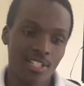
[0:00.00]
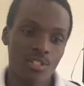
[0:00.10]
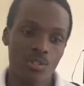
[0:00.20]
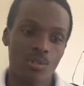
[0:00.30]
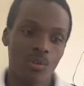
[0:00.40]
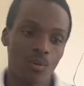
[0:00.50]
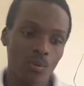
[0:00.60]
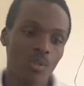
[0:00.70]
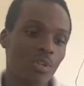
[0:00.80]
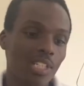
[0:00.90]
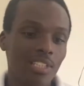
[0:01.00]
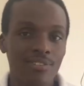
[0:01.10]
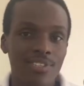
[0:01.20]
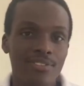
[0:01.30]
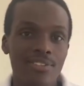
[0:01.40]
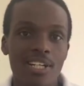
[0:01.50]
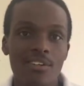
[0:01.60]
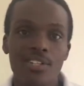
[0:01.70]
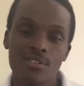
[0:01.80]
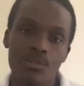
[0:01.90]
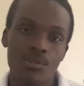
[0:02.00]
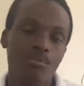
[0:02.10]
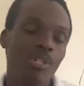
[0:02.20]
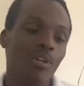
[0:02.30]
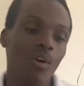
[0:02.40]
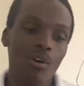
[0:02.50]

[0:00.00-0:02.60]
So good quality fish fingering should be